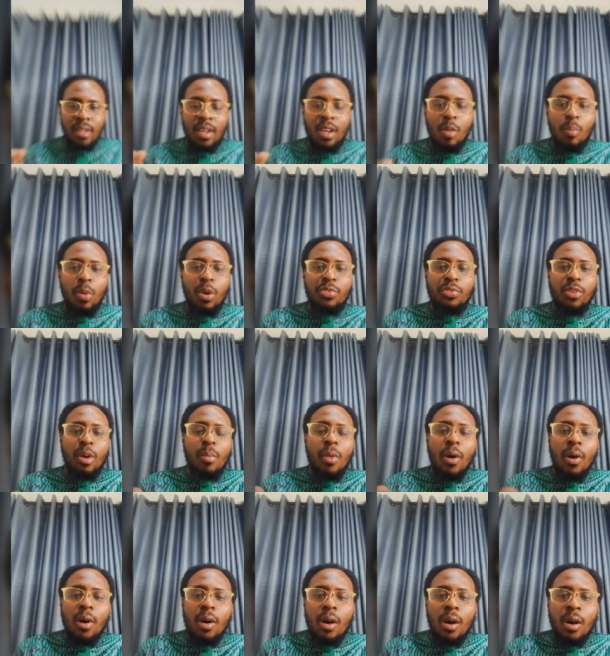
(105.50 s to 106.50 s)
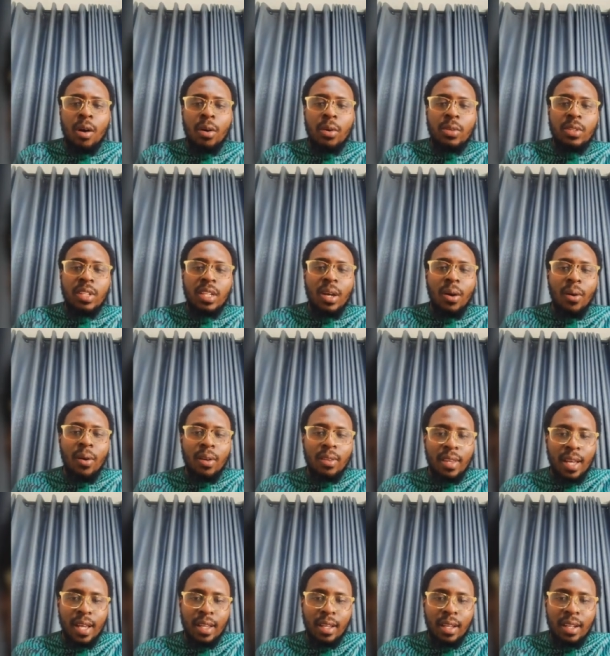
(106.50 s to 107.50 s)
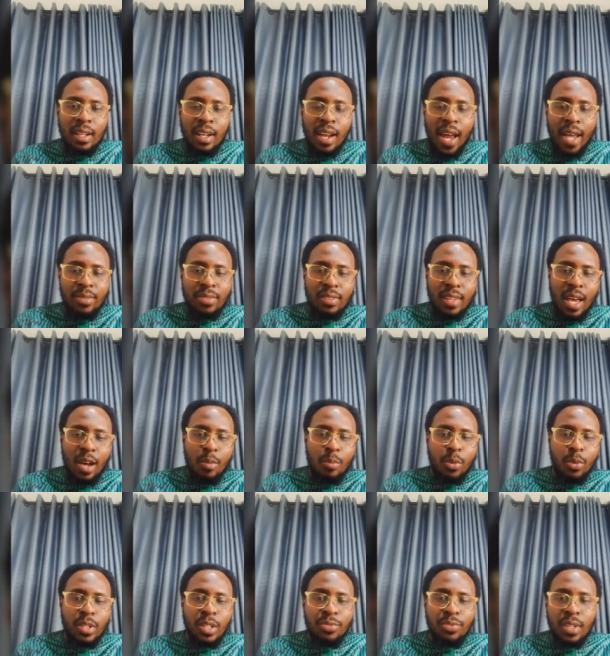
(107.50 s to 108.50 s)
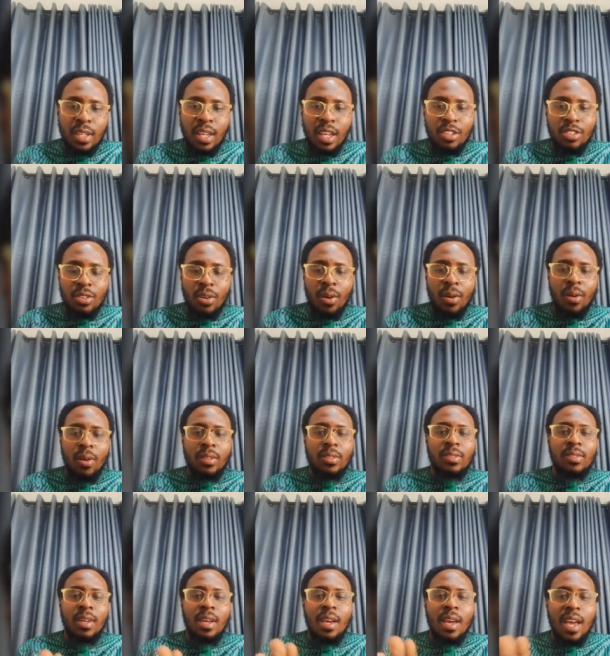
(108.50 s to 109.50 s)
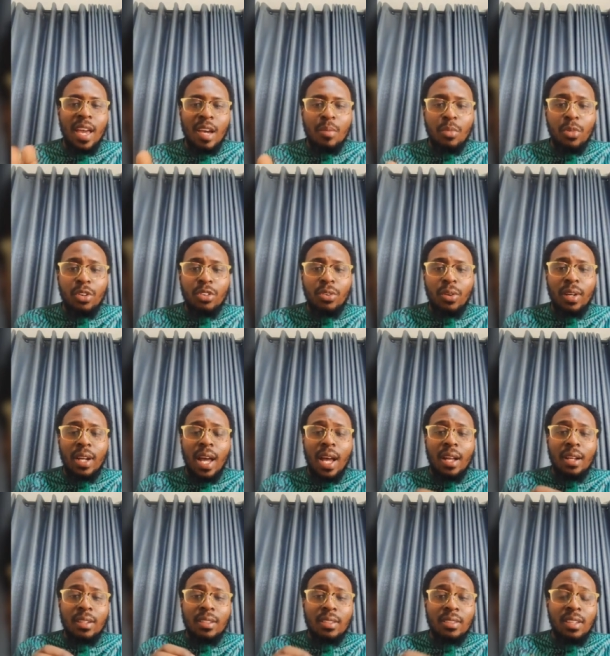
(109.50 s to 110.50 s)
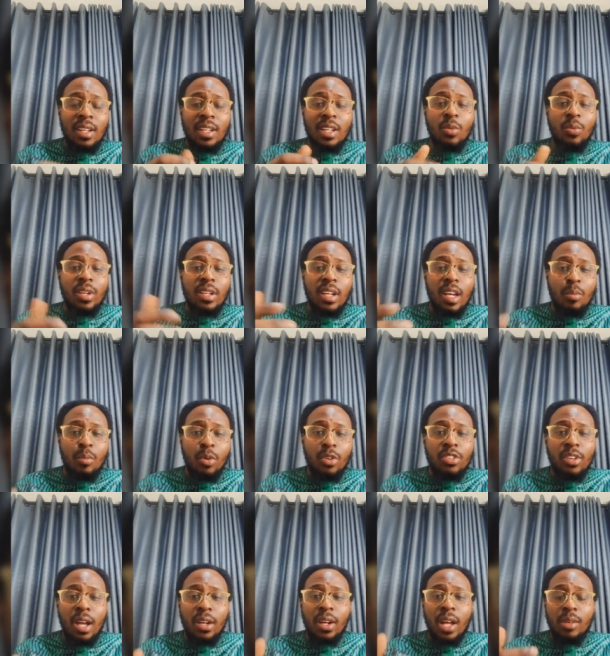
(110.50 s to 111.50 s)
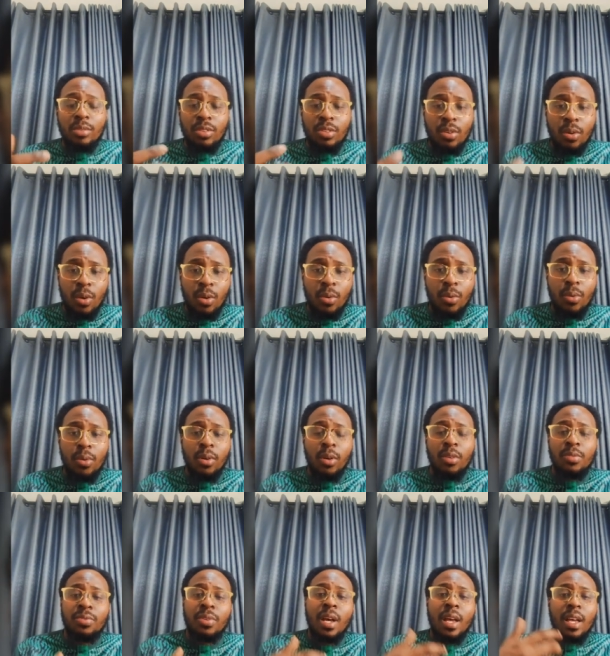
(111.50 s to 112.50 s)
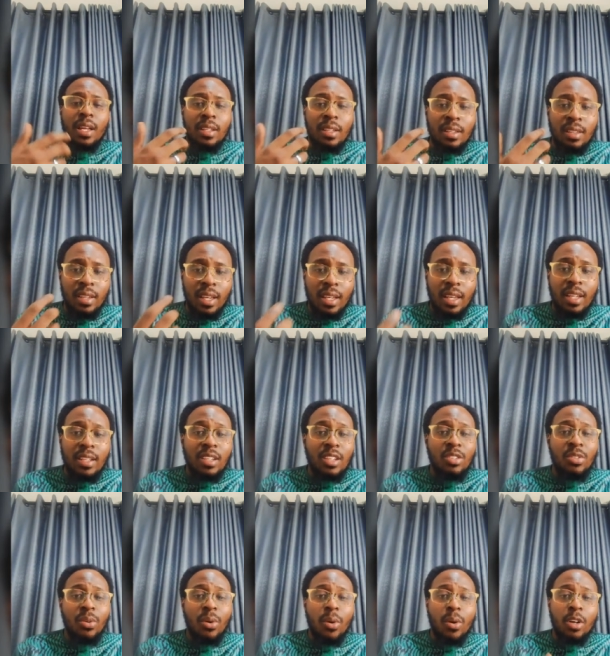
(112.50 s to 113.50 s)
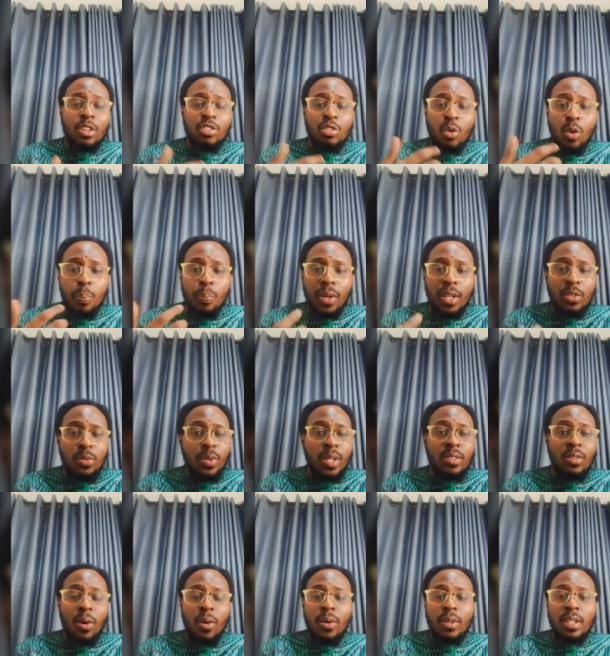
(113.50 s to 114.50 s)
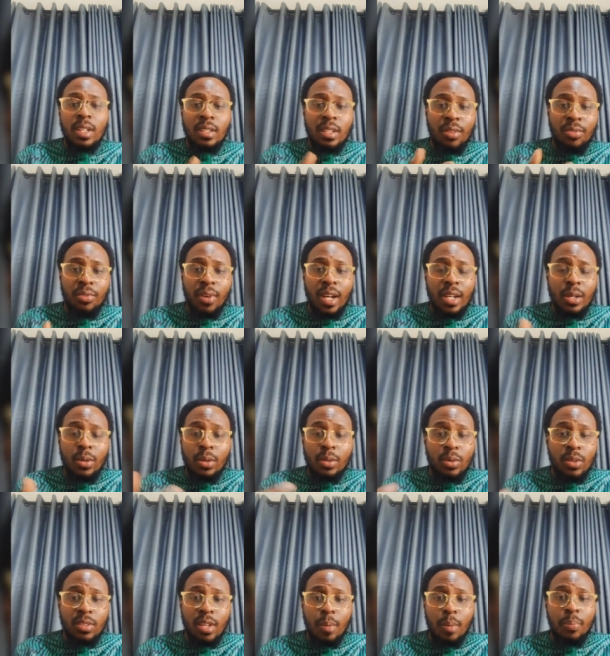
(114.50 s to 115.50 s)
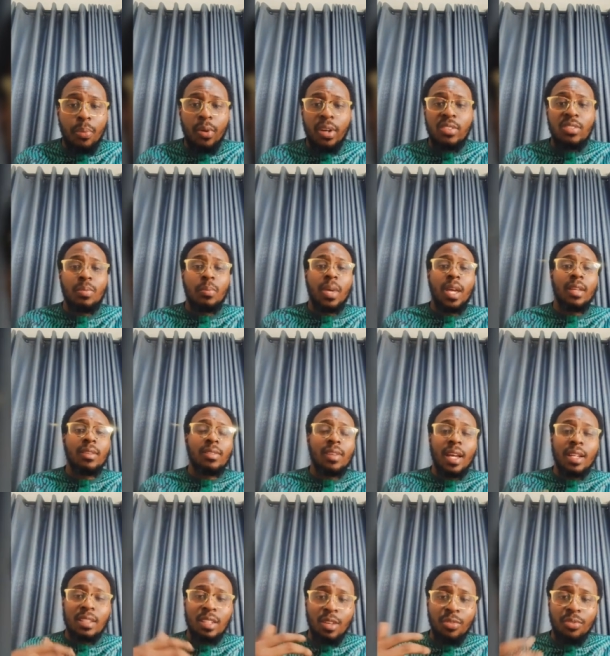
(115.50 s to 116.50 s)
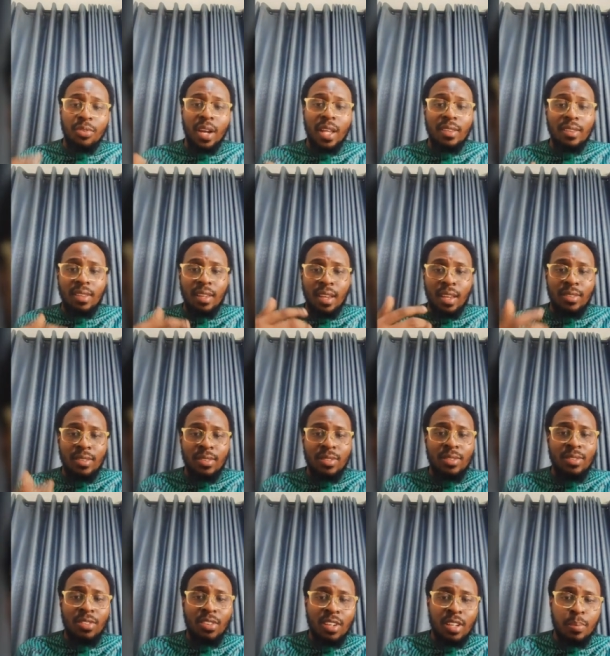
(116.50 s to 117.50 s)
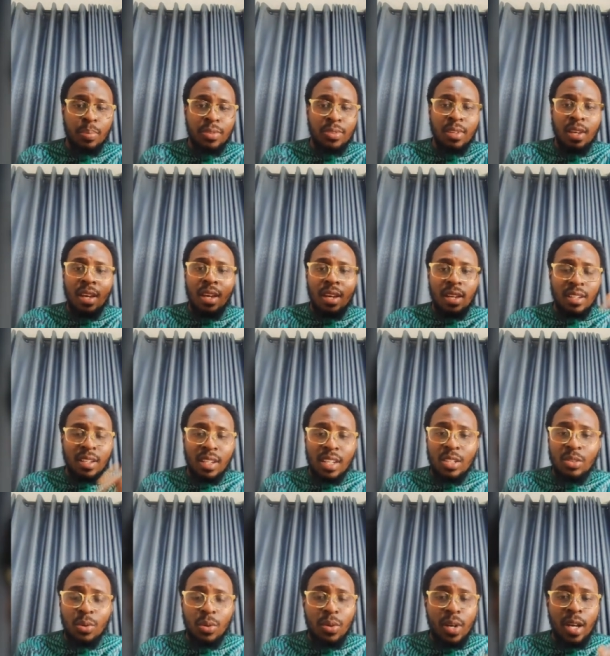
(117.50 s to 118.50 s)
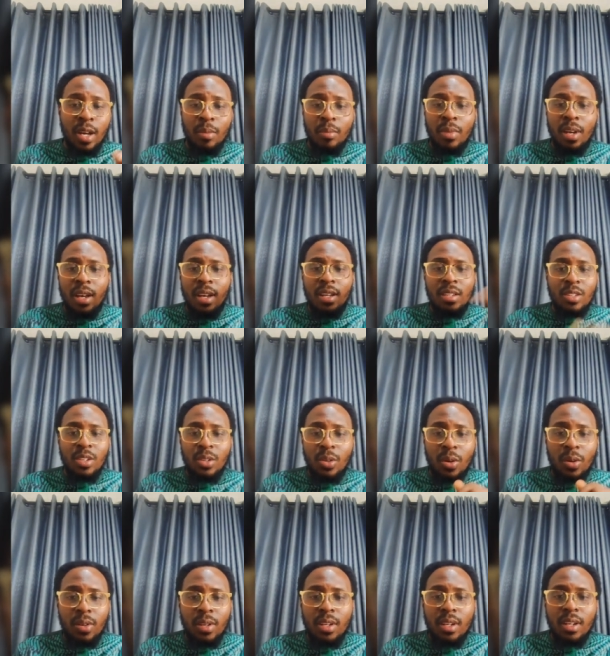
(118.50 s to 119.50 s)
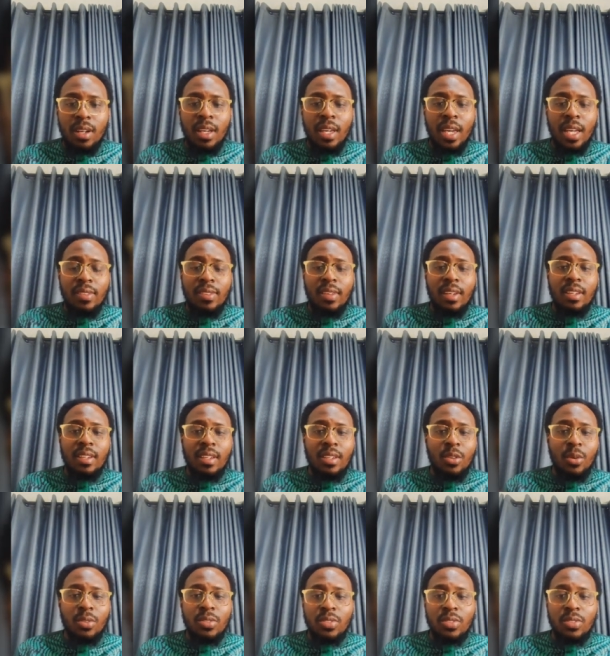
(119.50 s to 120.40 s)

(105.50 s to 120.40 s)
but from all the other lifestyle modifications, dealing with the emotional struggle of taking the drugs, coping with all the different doctor's appointments and different test strips, needle, getting those